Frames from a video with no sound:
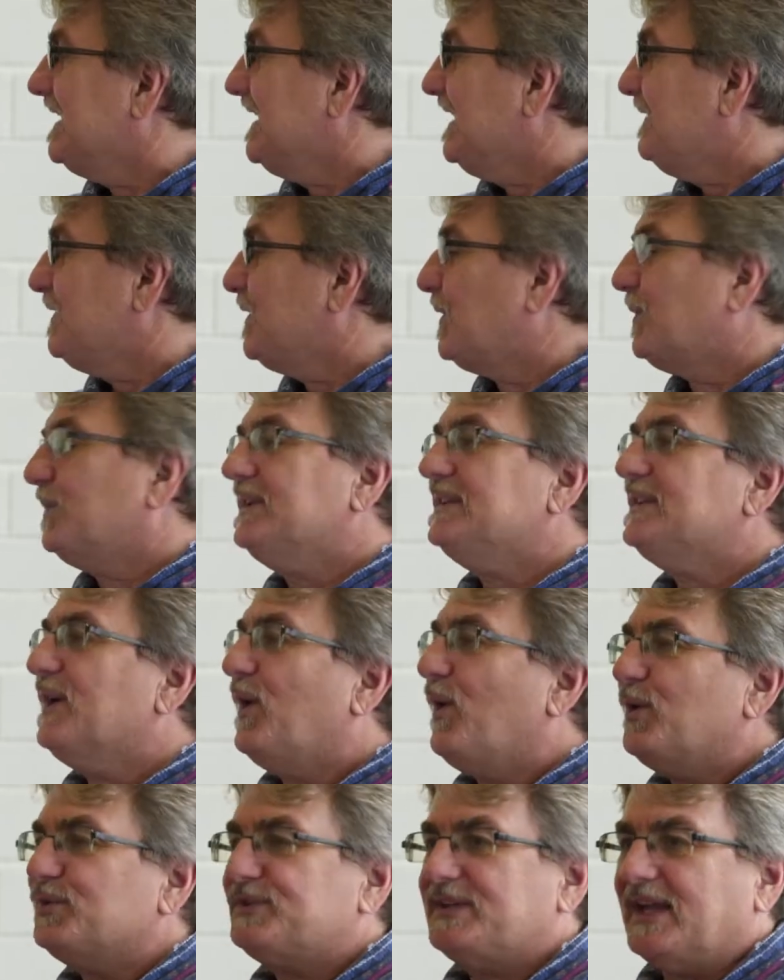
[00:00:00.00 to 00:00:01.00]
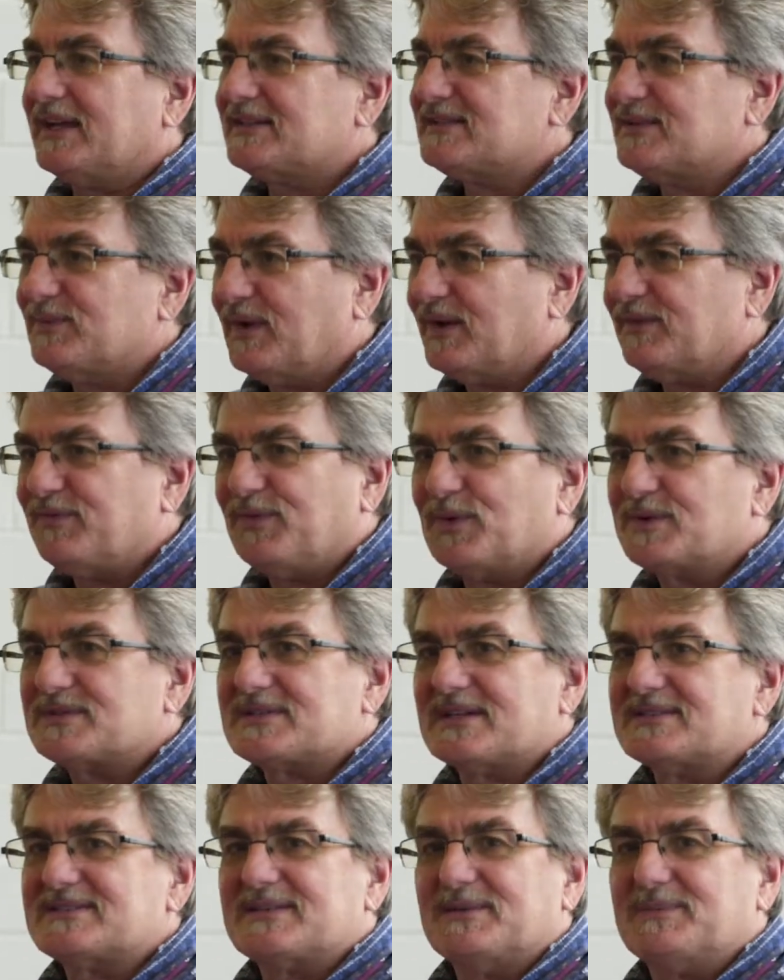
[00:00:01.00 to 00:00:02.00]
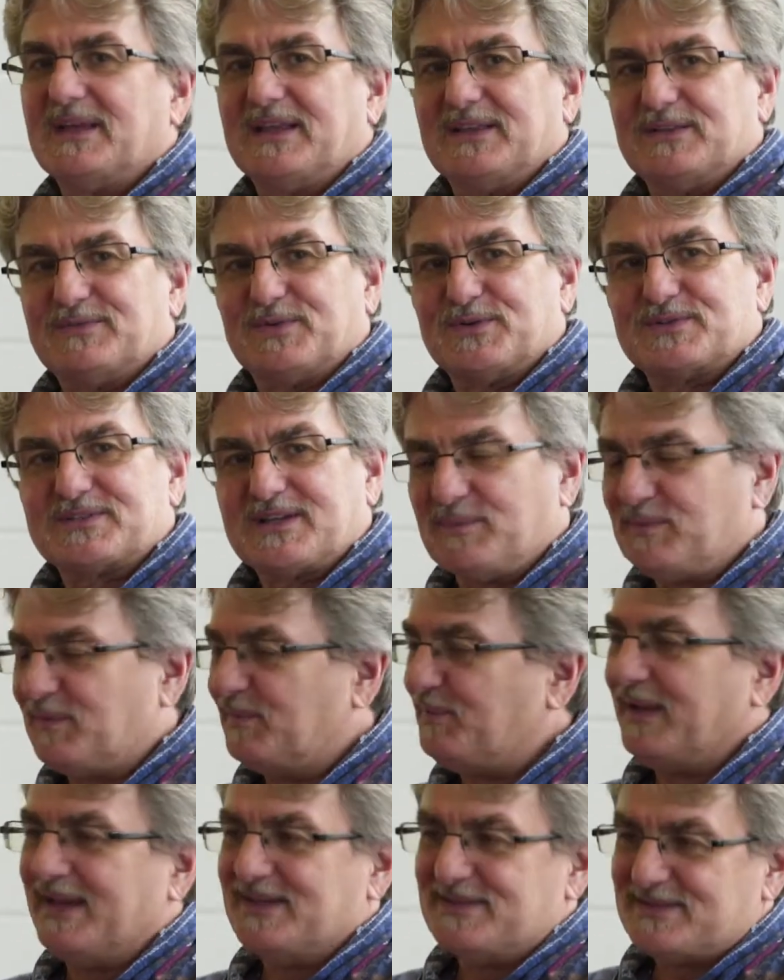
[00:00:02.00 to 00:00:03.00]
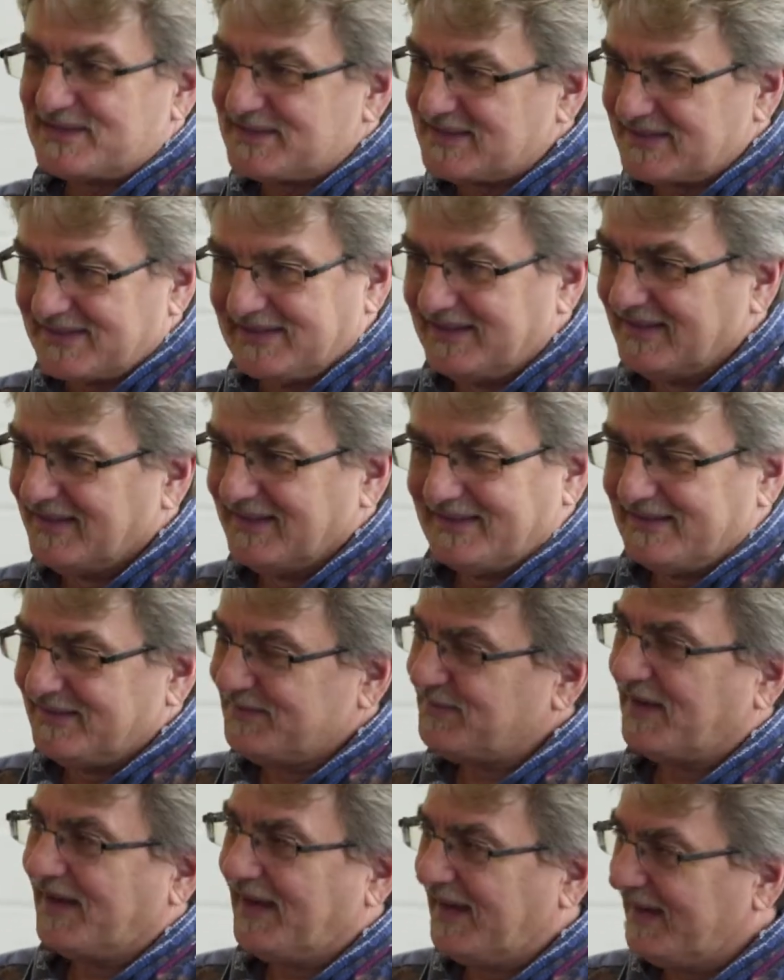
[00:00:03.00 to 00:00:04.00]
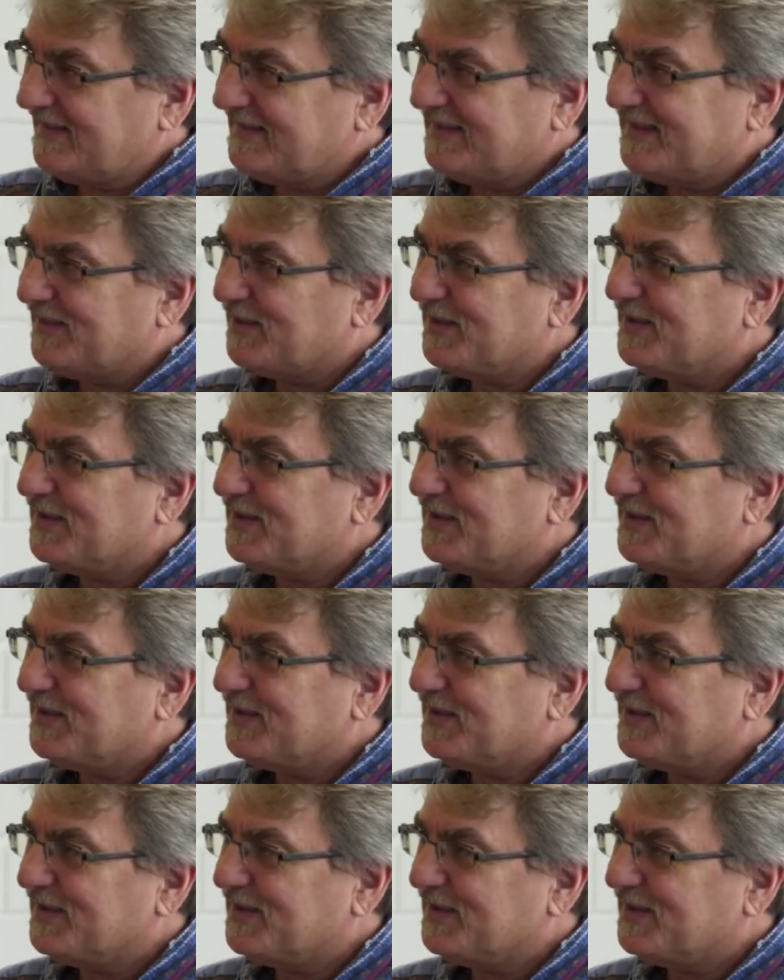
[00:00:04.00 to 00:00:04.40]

If you don't read the whole text and want to focus on something in the first couple of pages, fine. You don't.